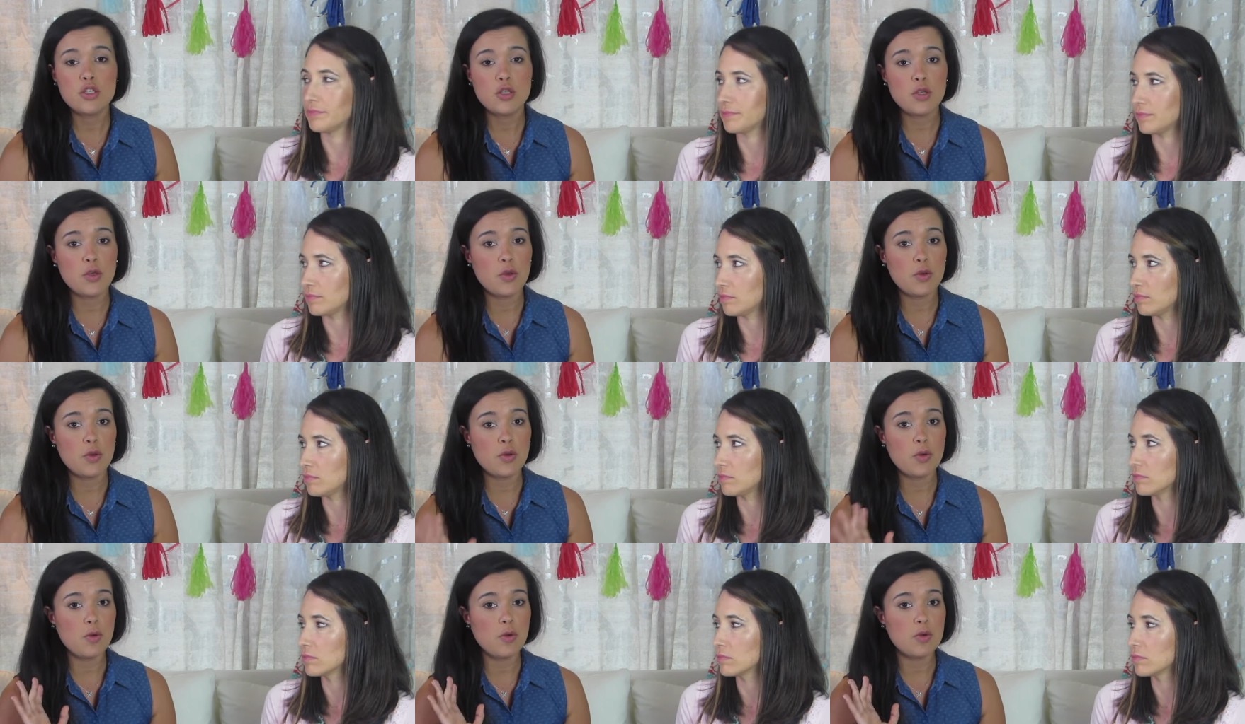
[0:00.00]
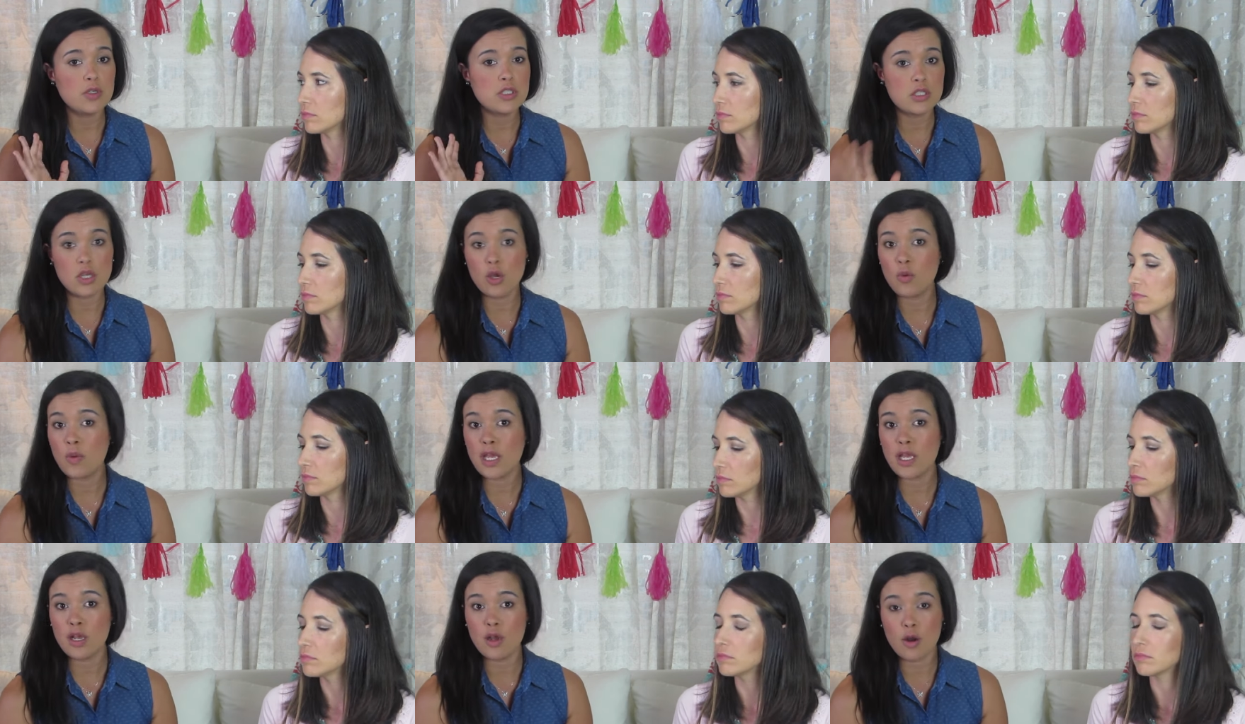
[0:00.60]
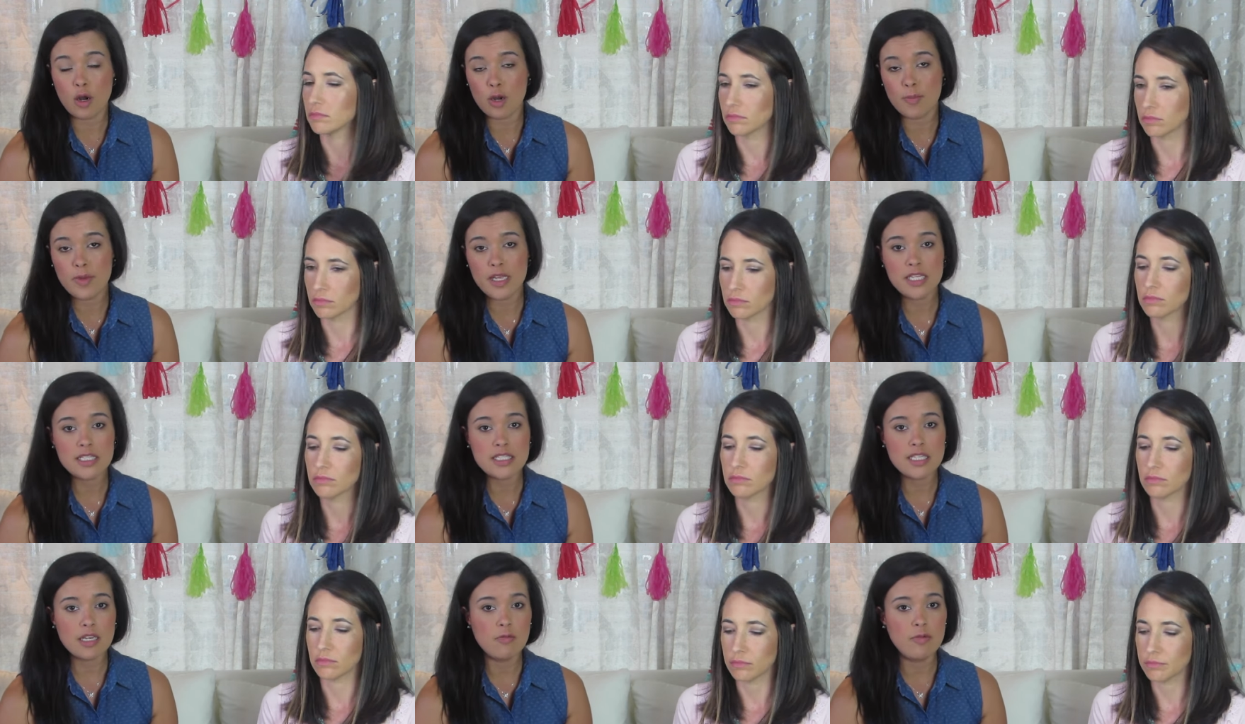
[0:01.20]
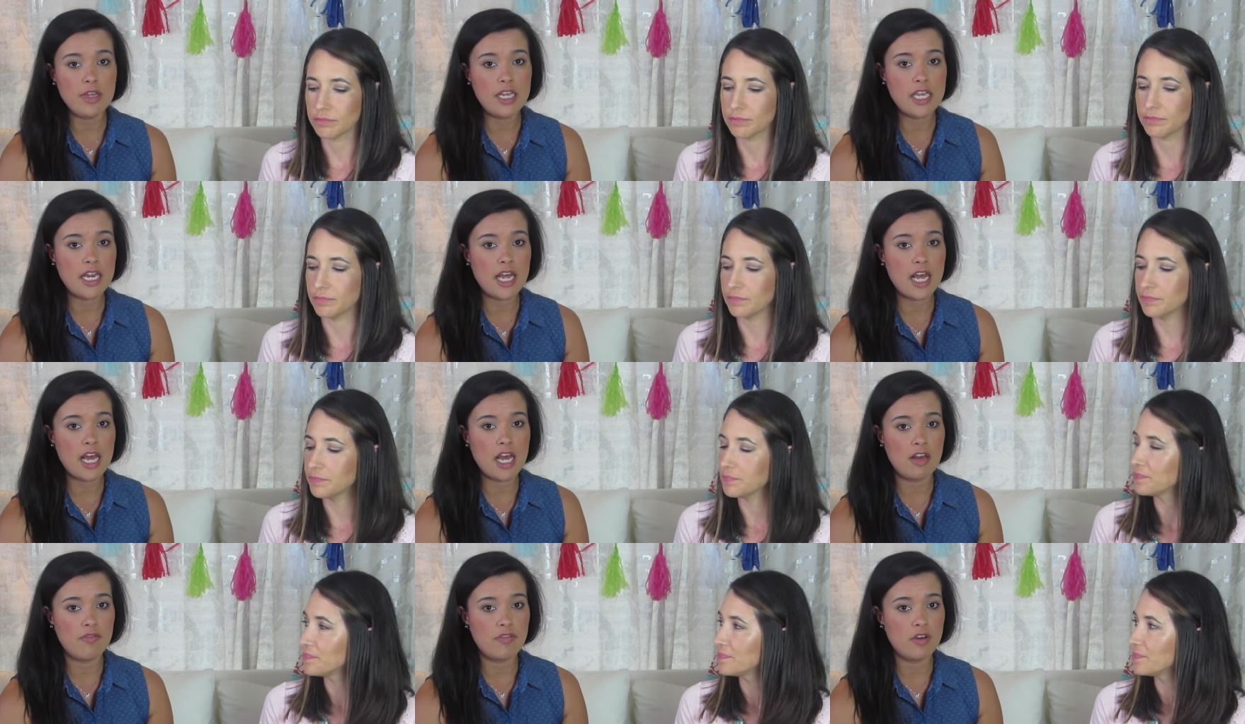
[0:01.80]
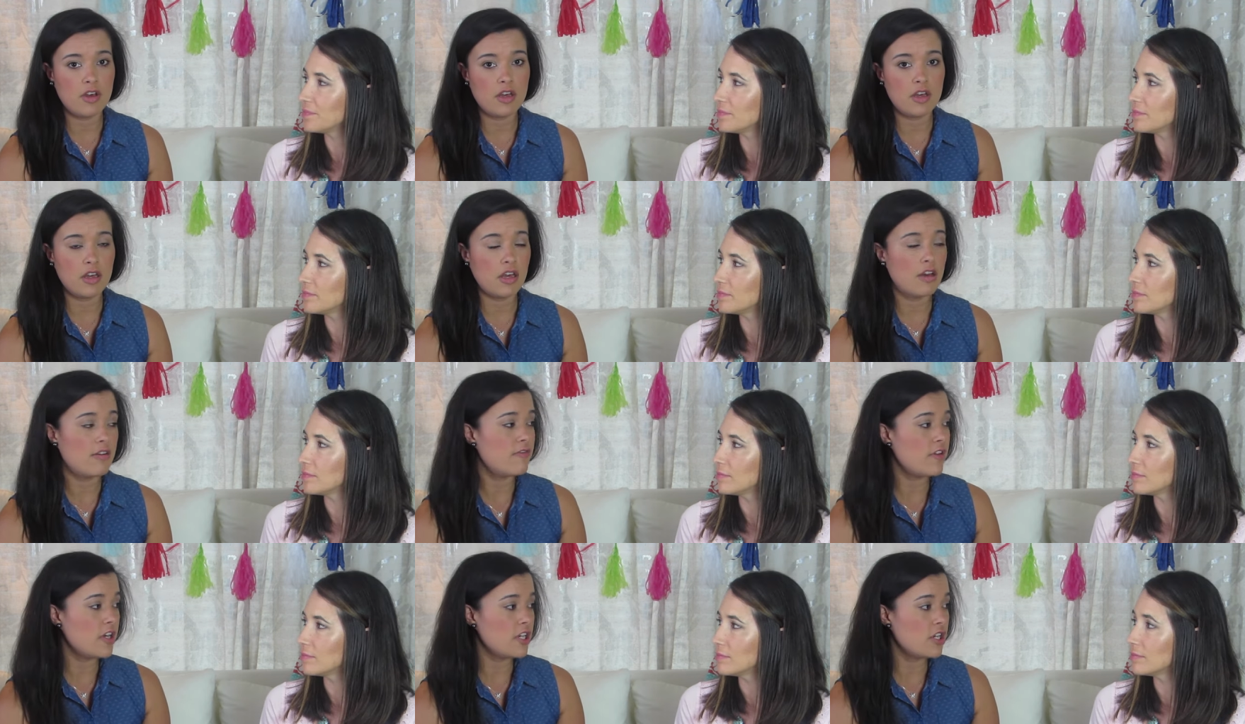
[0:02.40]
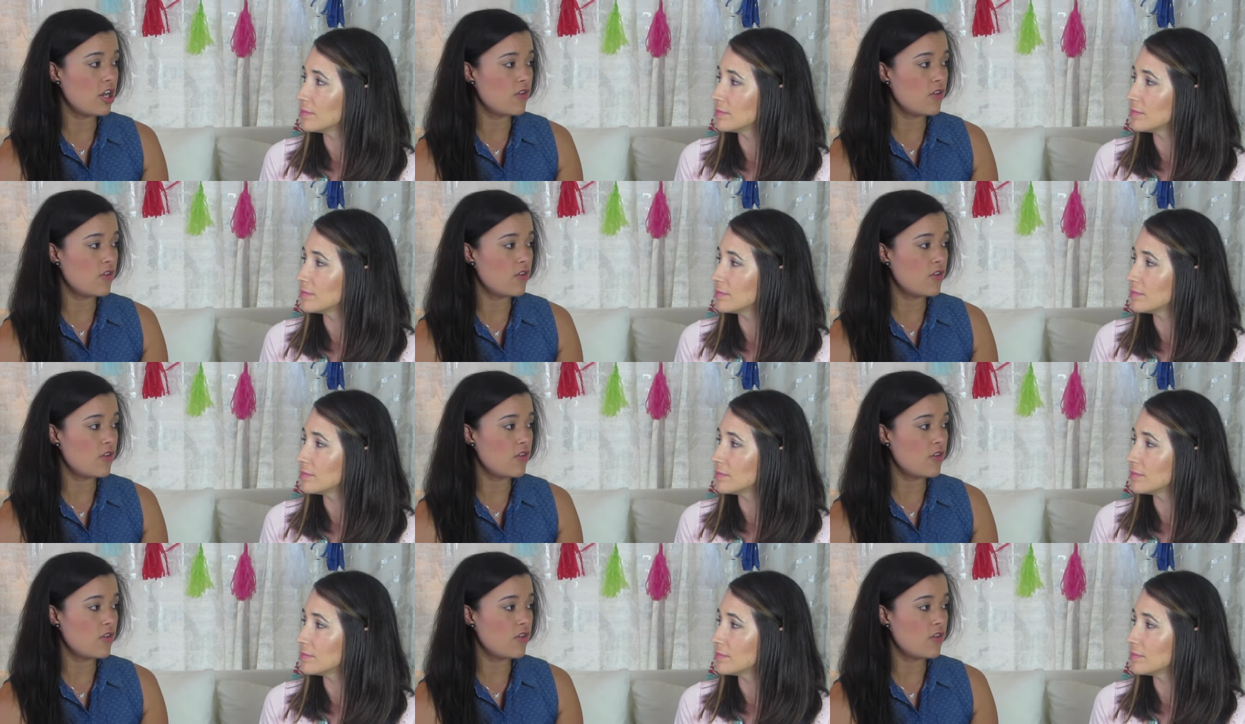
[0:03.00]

Speaker 1: to sewing garments, and we can have a fun